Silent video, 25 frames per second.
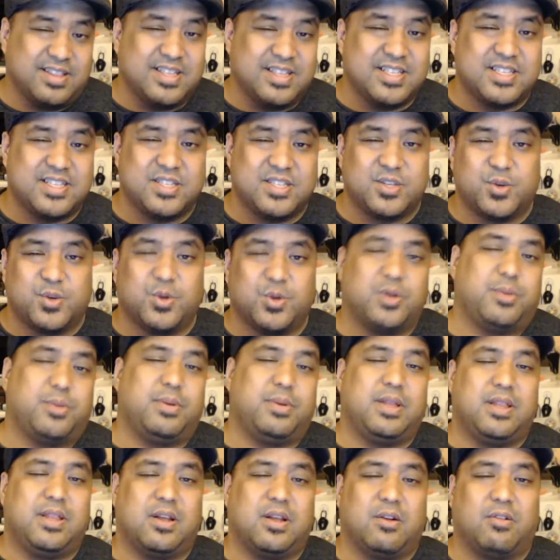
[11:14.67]
this is going to
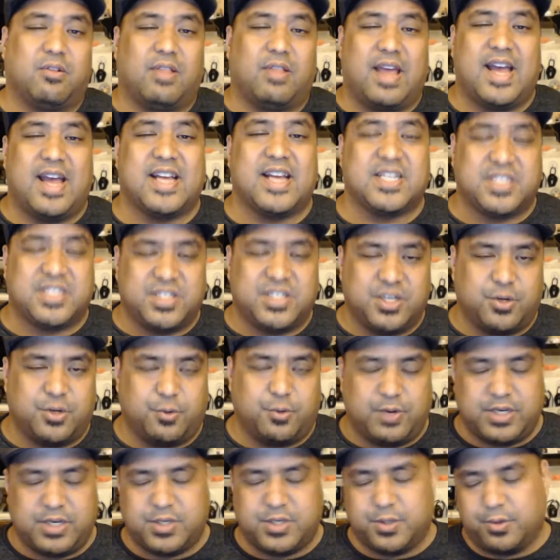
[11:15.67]
be their last
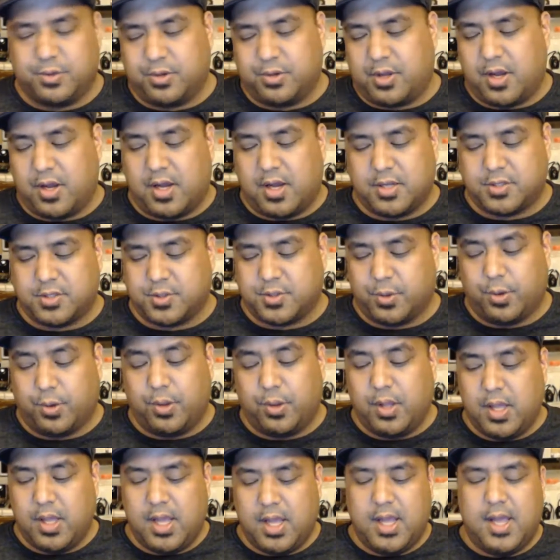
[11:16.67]
generational console.